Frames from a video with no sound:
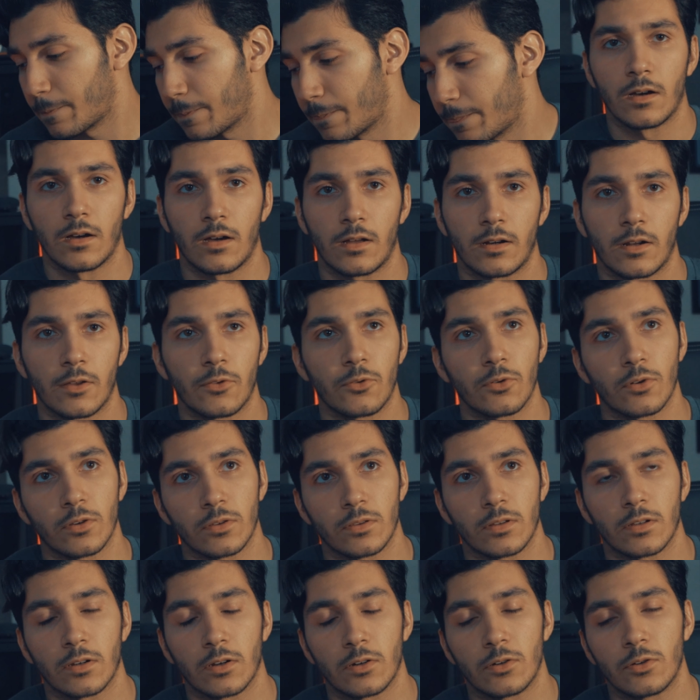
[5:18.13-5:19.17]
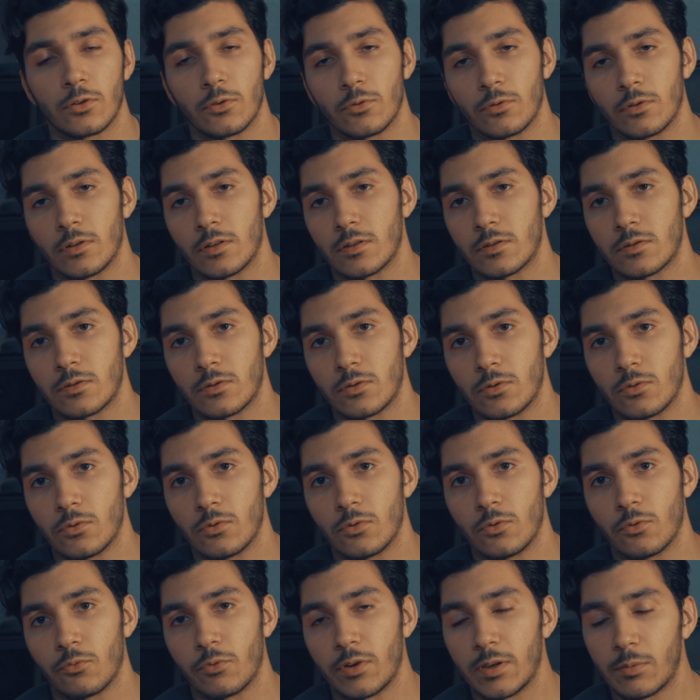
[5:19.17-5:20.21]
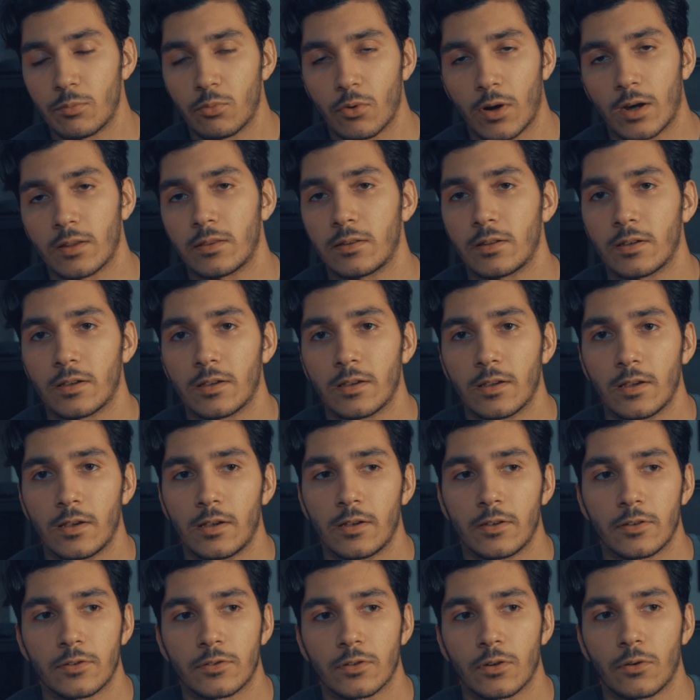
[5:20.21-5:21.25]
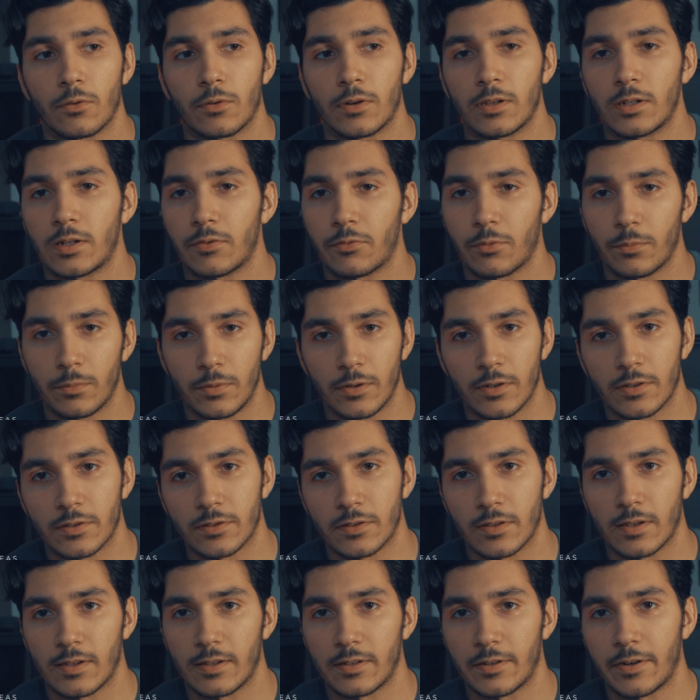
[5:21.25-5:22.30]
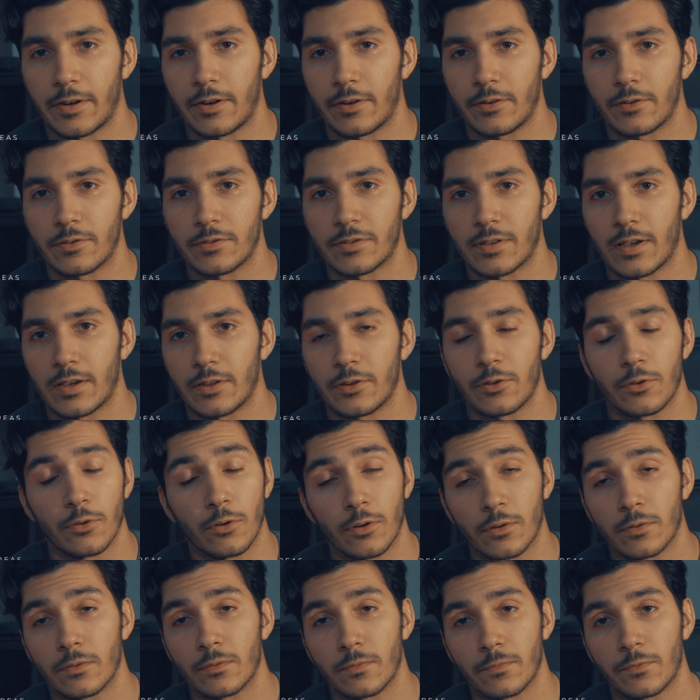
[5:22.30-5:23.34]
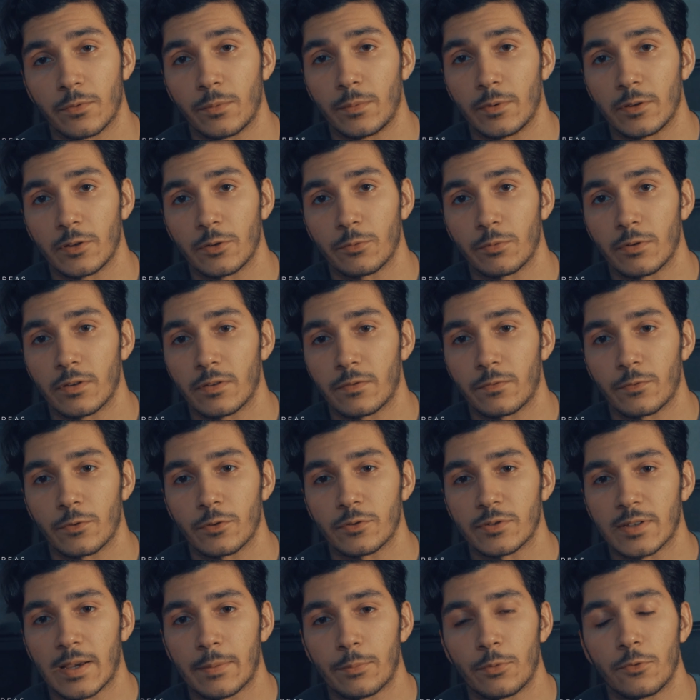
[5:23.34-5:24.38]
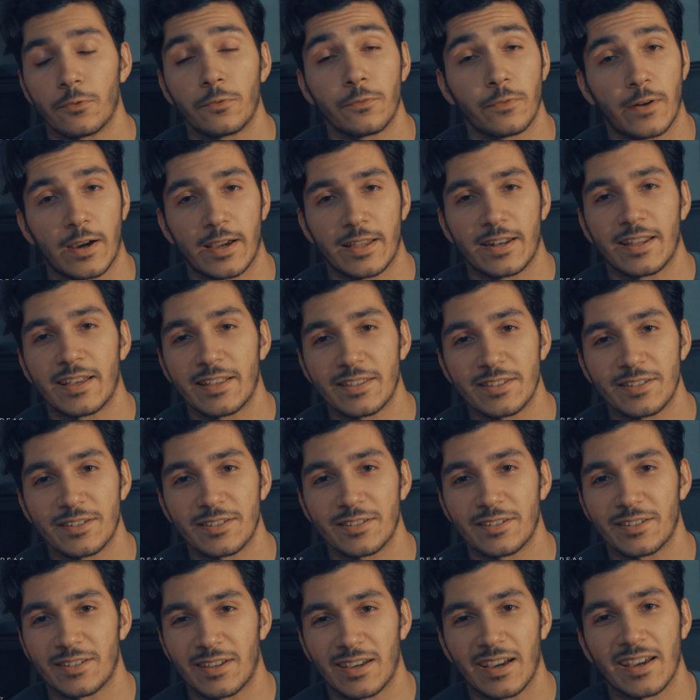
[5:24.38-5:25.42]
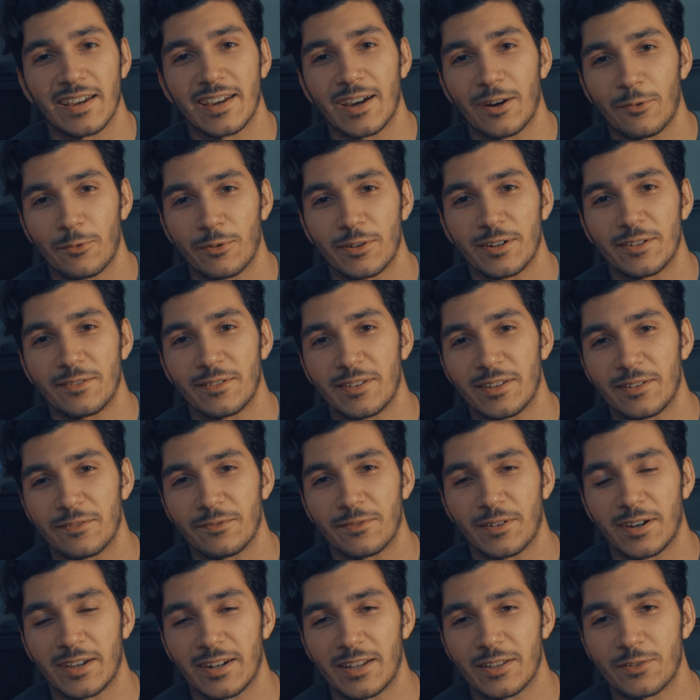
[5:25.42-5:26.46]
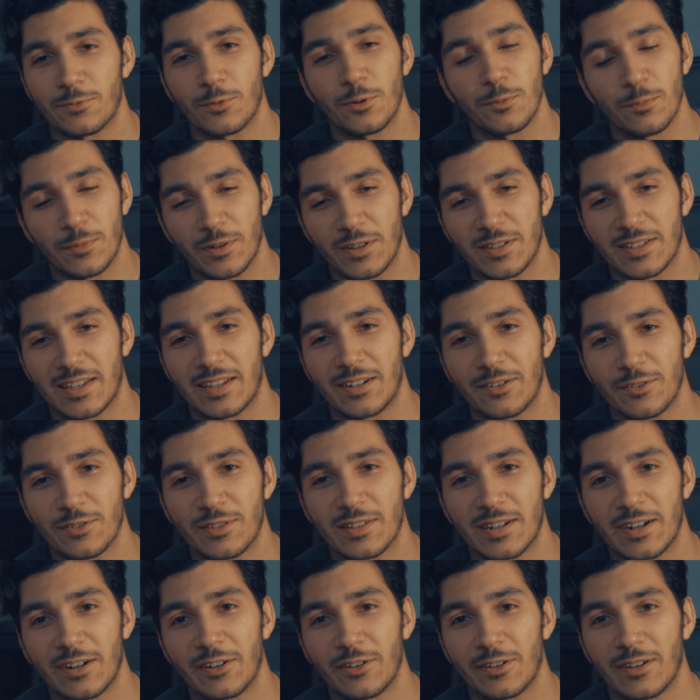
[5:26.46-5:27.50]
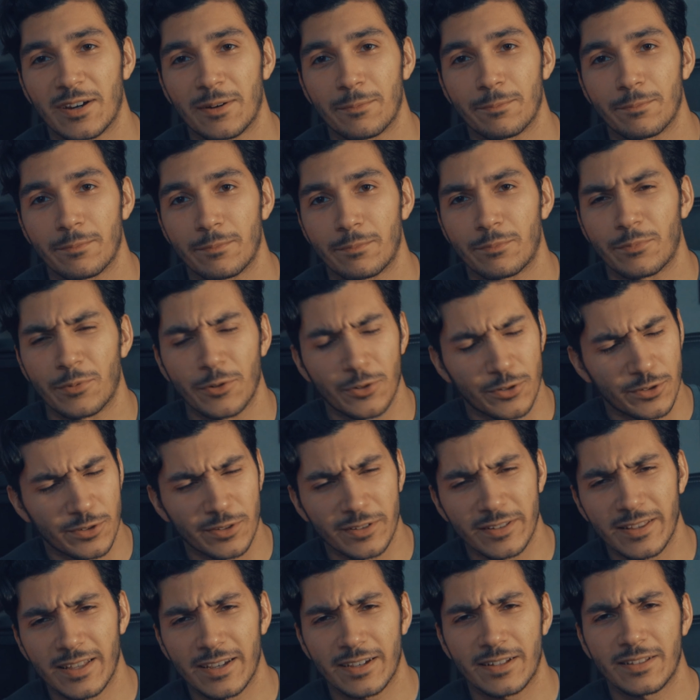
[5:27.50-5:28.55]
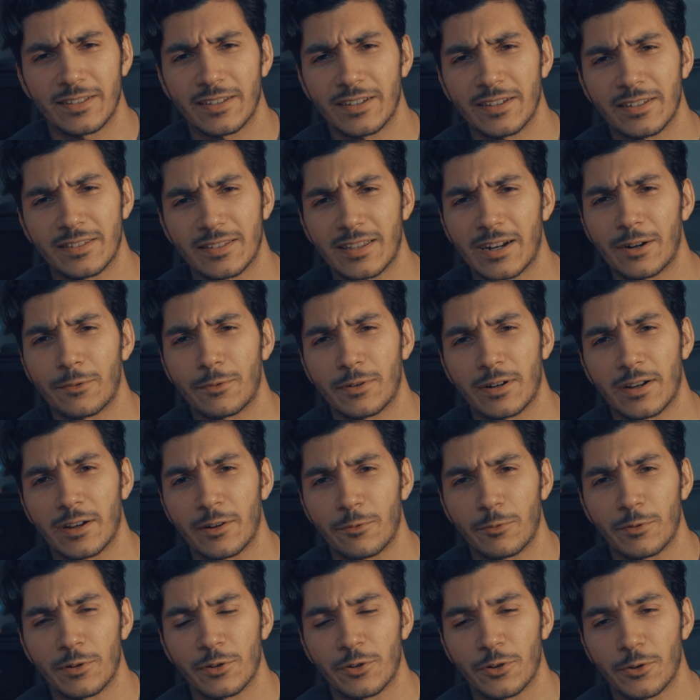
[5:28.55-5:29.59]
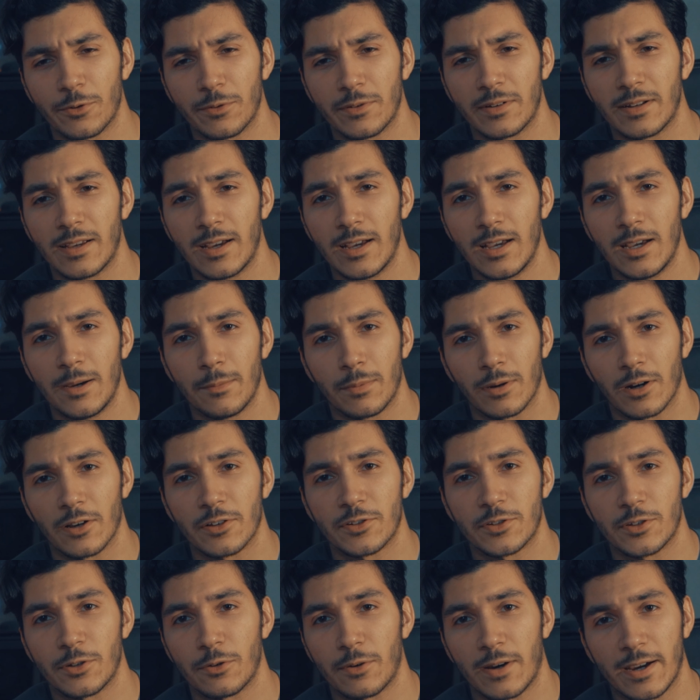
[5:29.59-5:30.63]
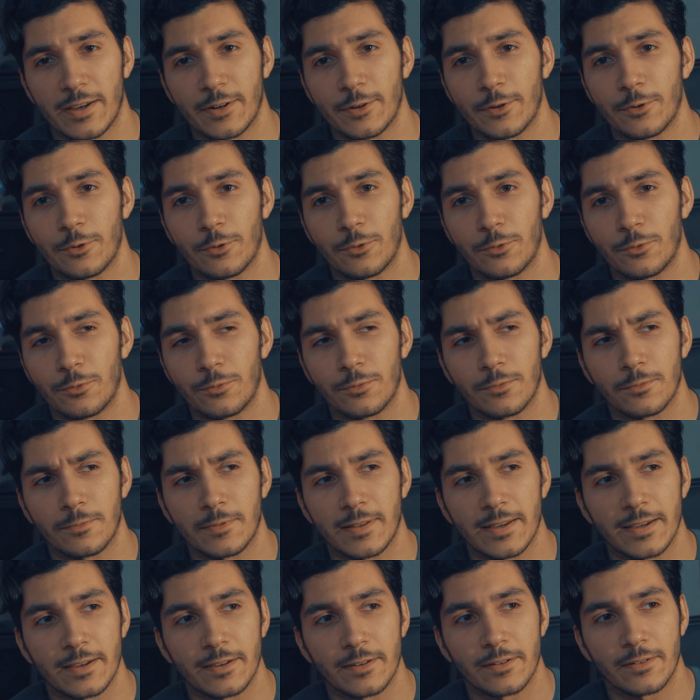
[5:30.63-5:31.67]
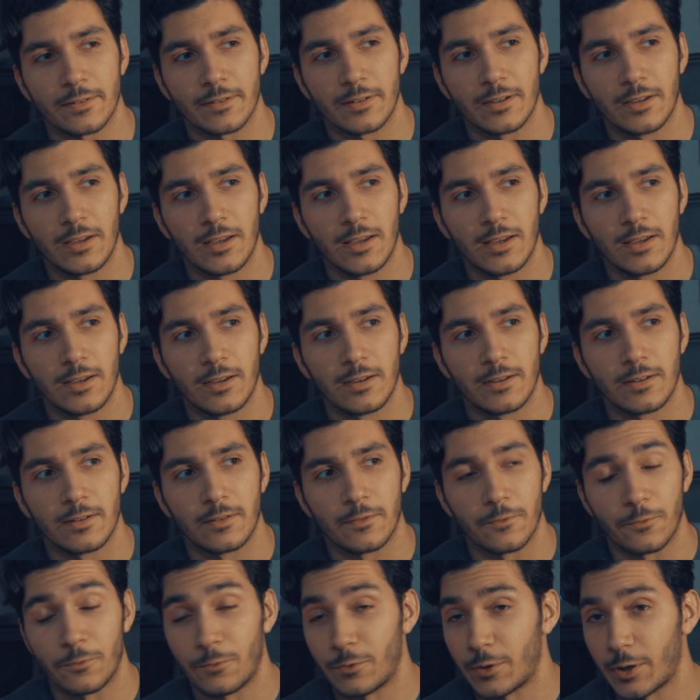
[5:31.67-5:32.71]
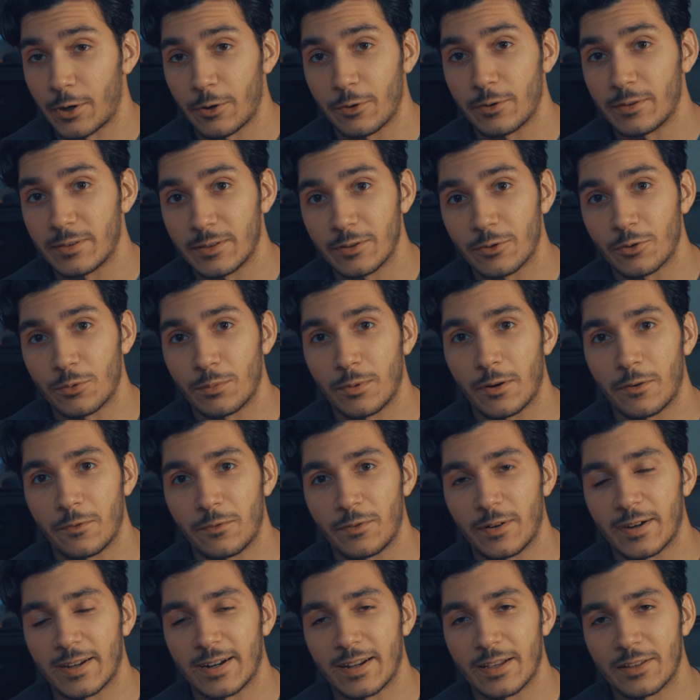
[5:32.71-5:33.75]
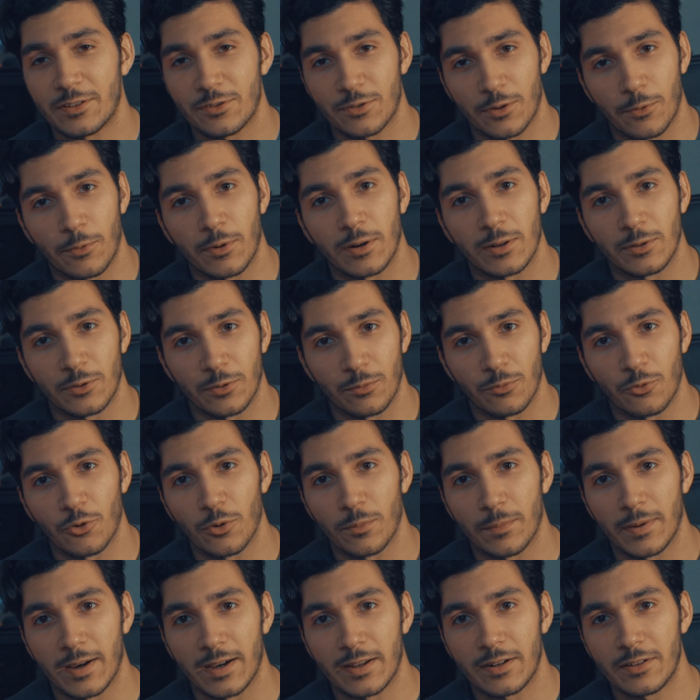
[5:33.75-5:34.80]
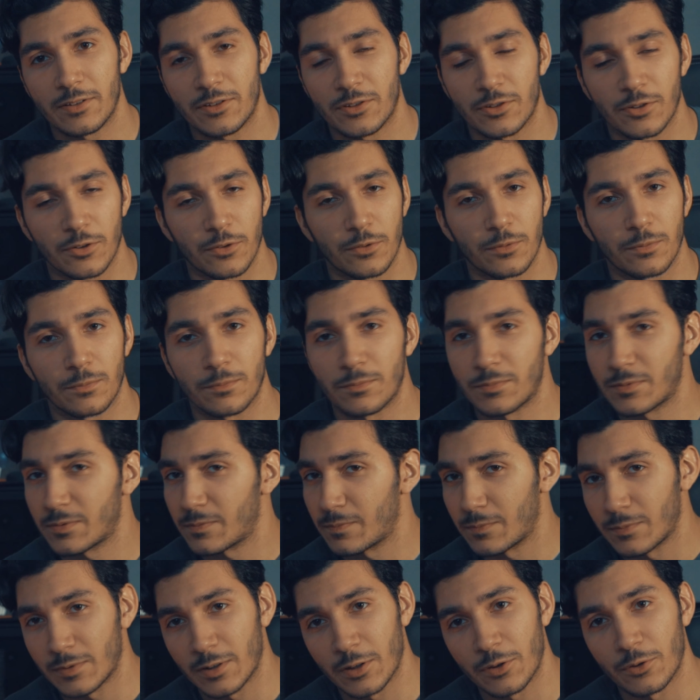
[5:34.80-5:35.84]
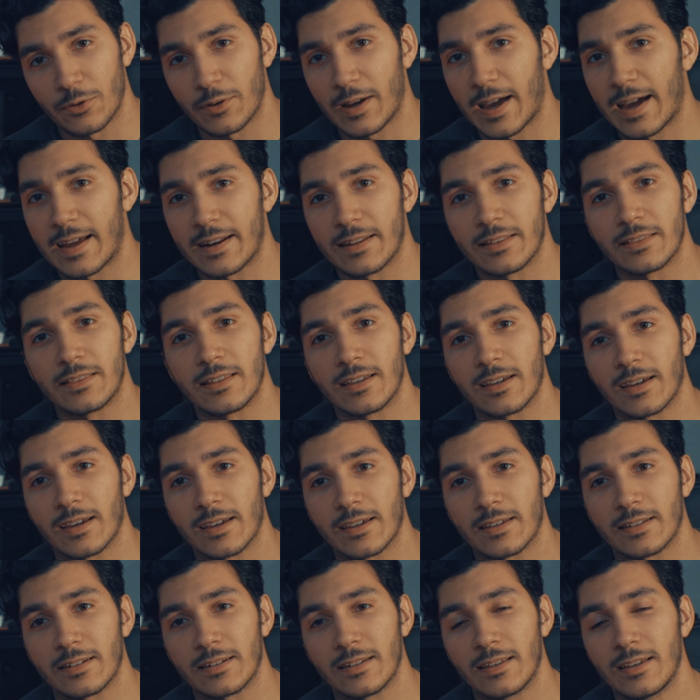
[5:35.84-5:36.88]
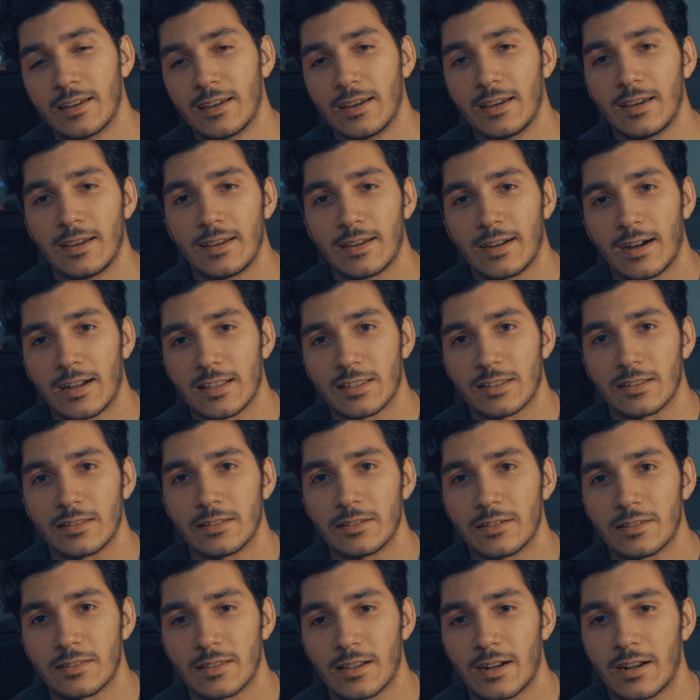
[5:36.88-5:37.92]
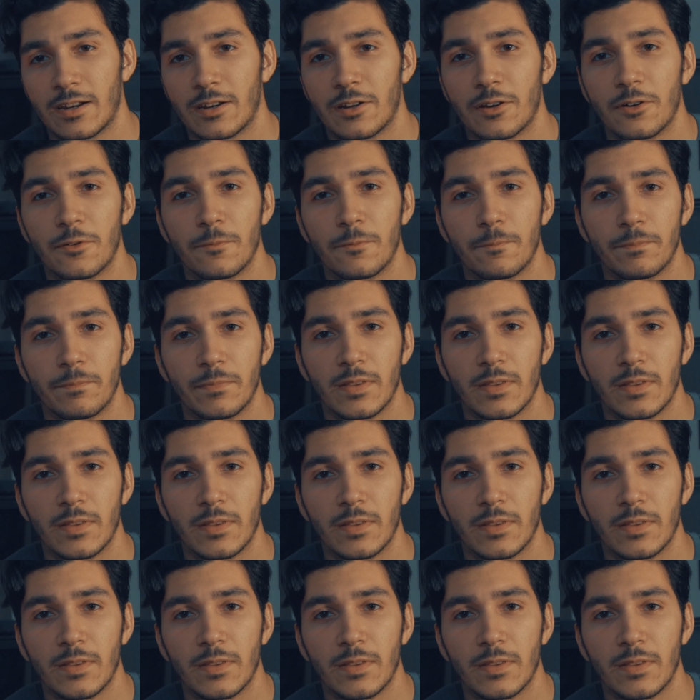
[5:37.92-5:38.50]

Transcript: Another good thing to do is to read broadly. So get different books in areas that you aren't familiar with. For example, finance. I got one in finance. One, because I know it's an area I'm personally lacking in that I want to grow in. But also I know like very little about finance, so I want to learn more about it. So another added thing I can add to the list that I know.